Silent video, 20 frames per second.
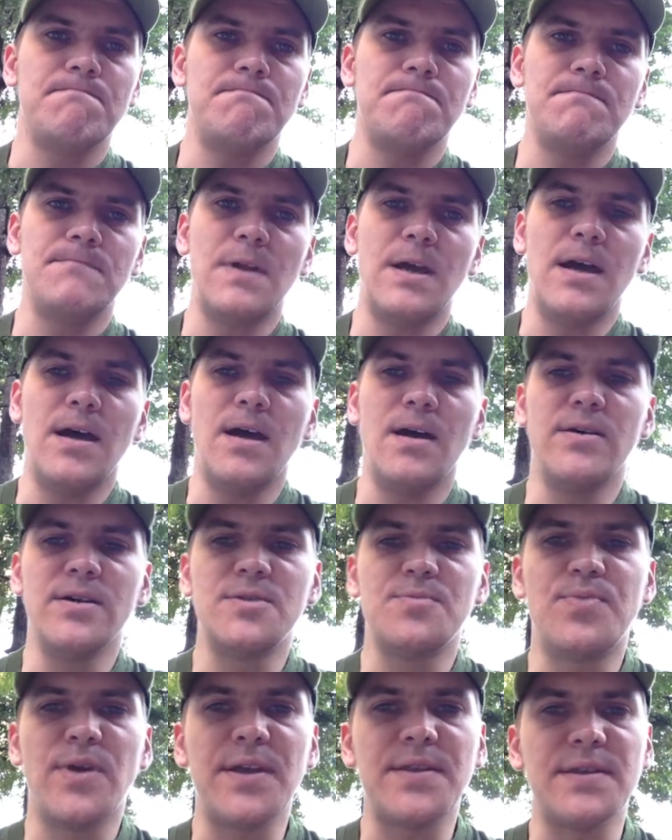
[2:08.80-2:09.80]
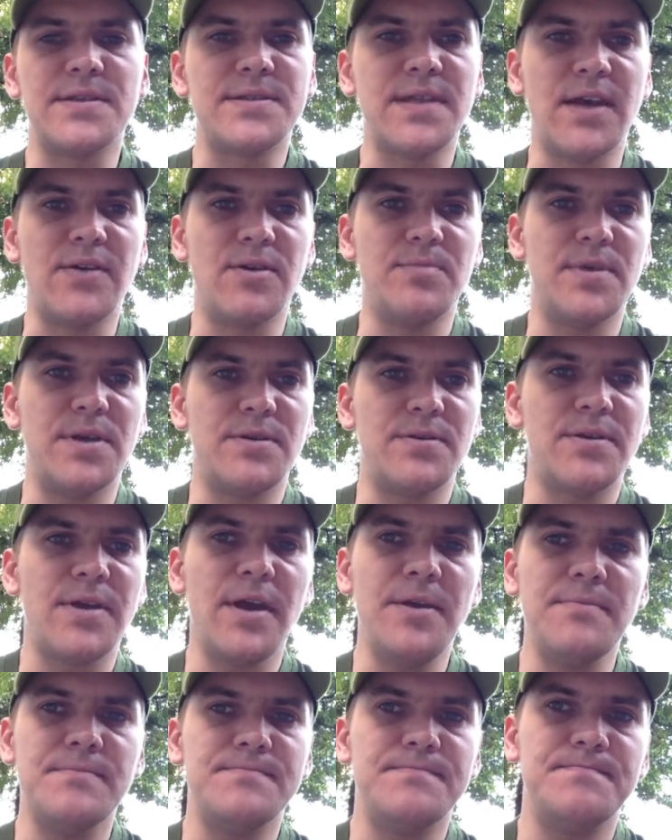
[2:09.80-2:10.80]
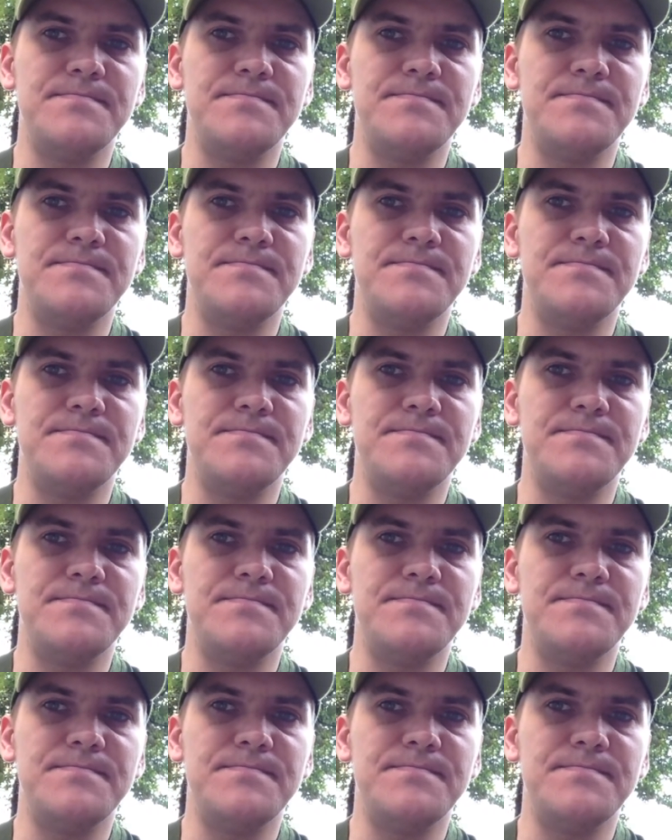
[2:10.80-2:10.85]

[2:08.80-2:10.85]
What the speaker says: Now, let's break this down a bit, okay?